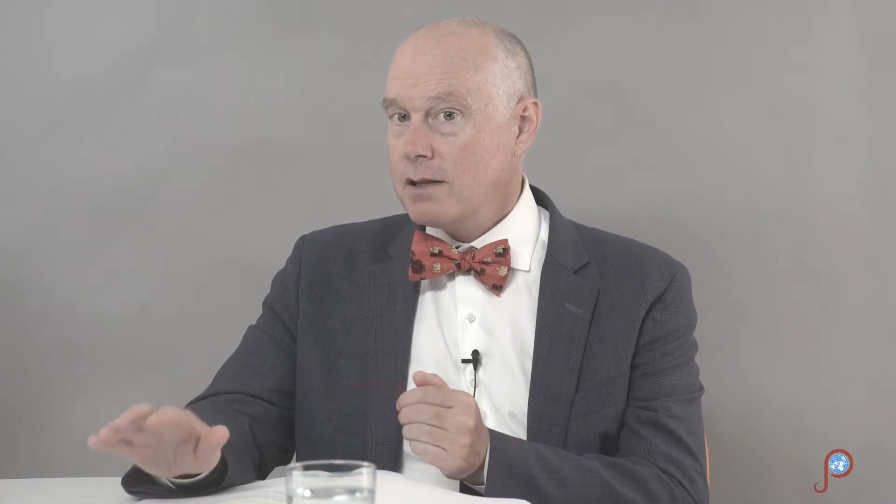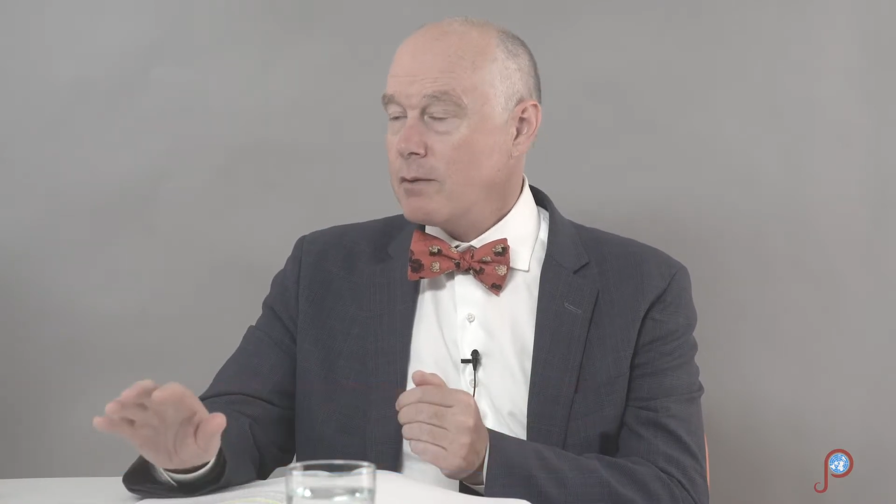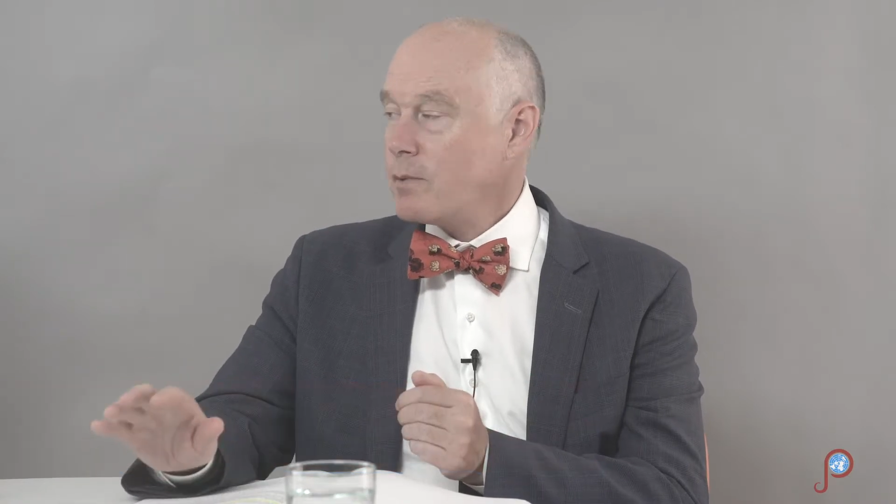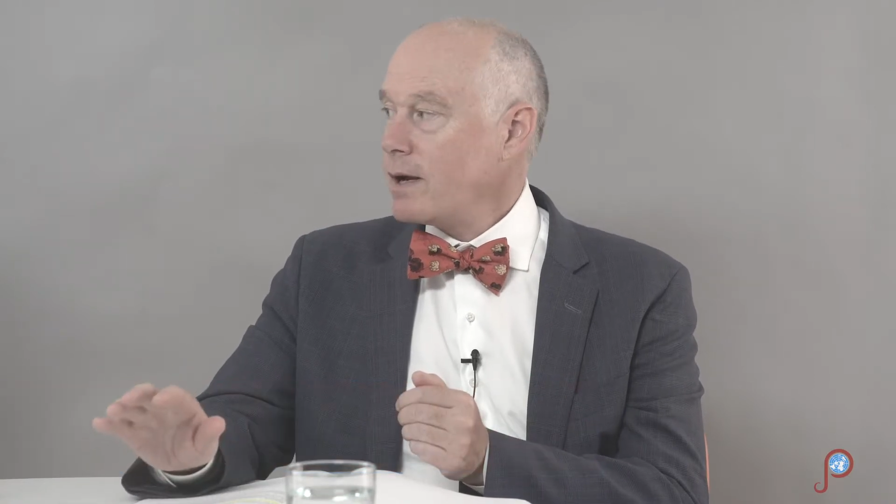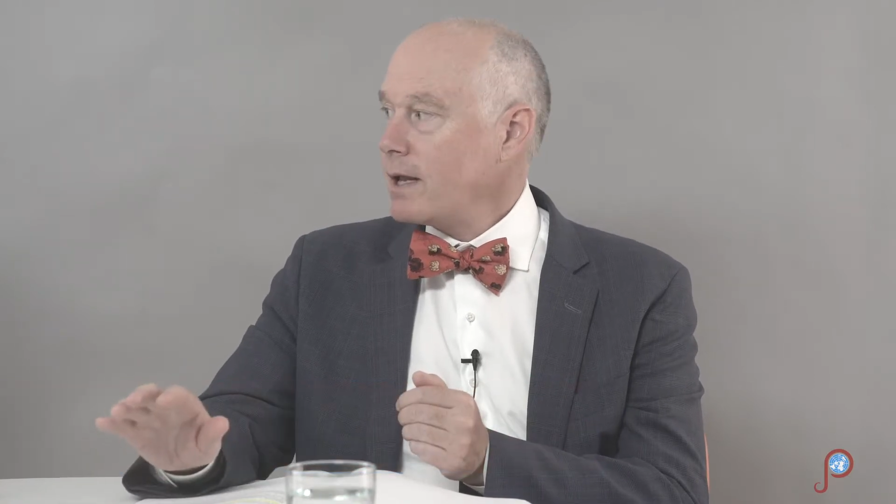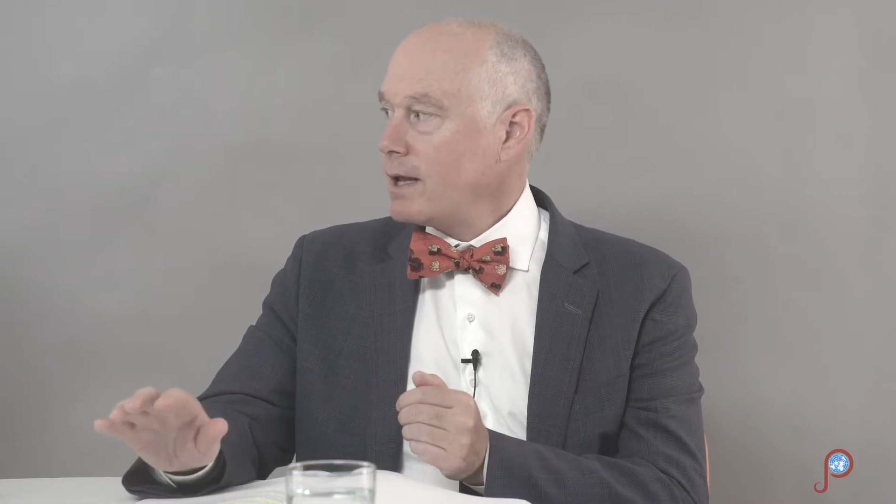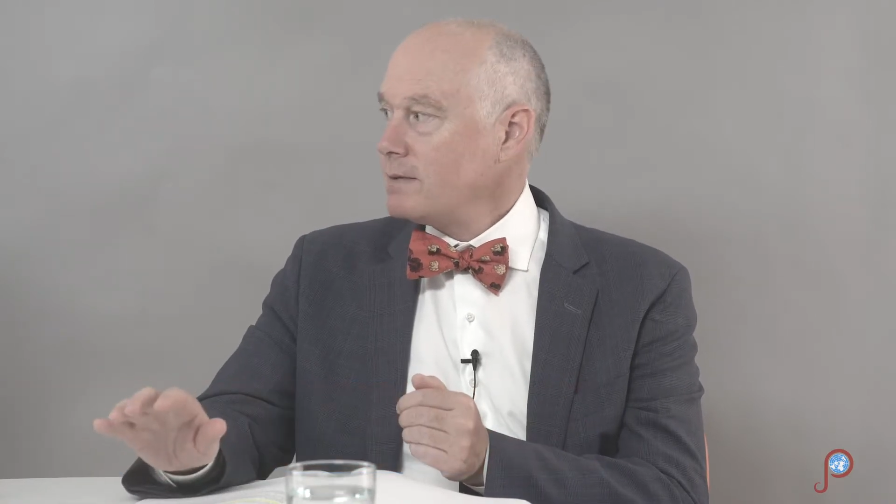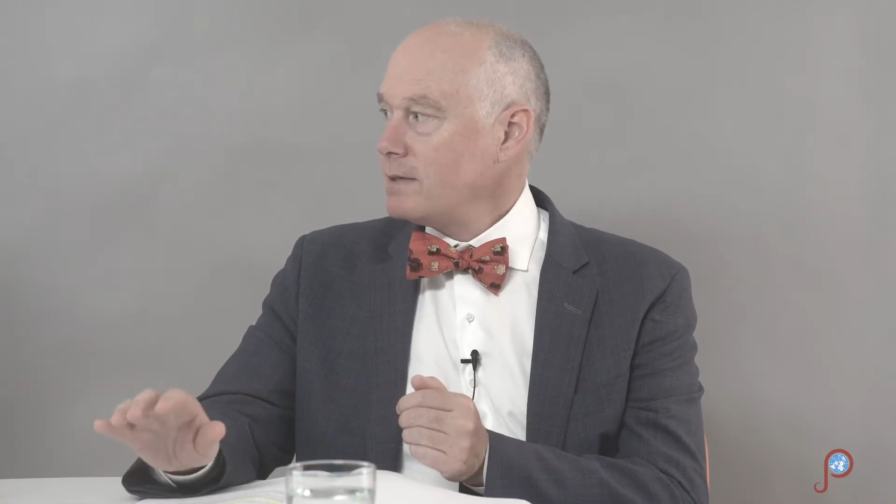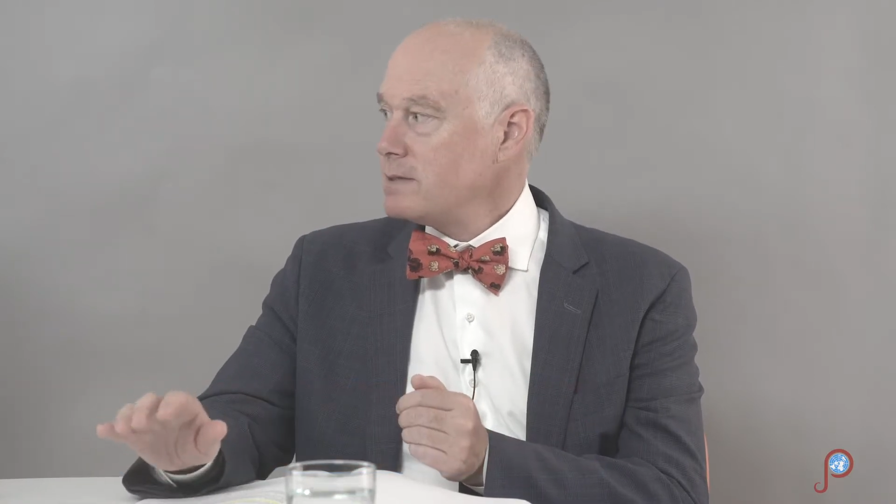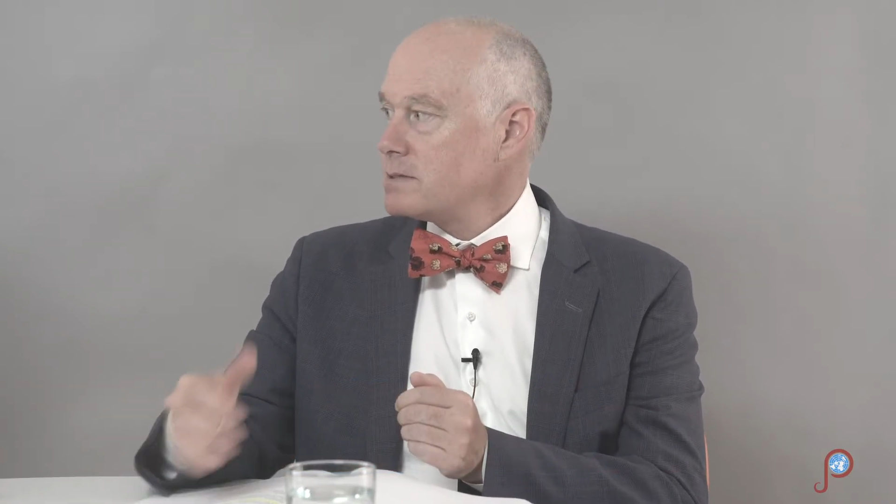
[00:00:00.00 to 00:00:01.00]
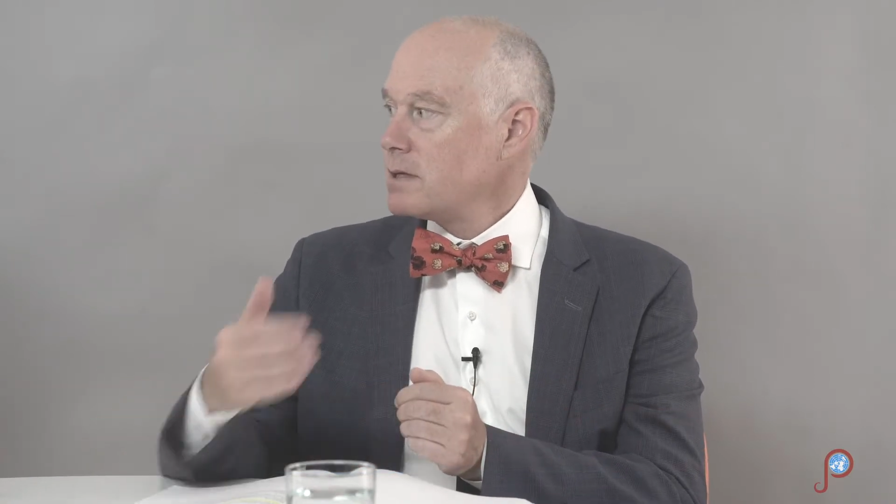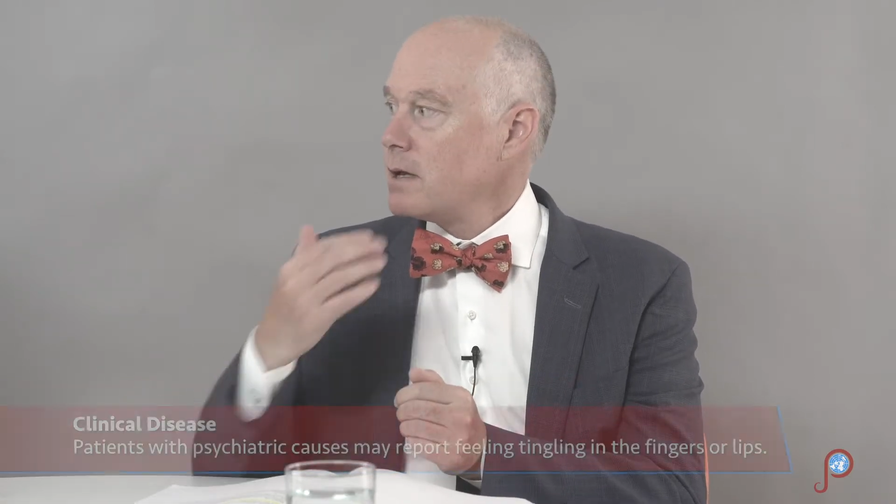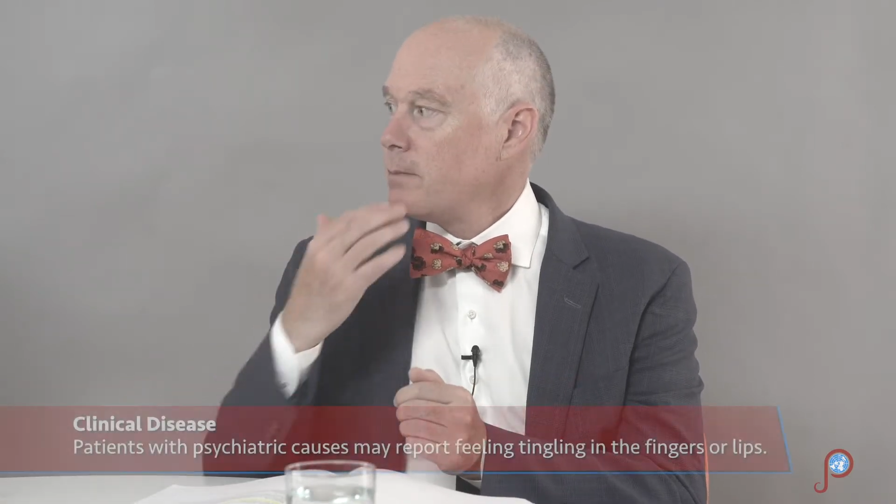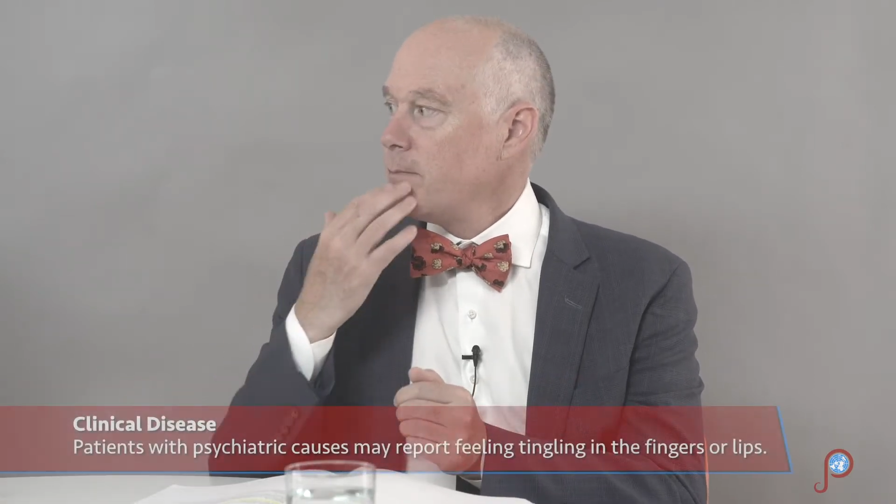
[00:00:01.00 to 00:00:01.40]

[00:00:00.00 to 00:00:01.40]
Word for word: that when I get this,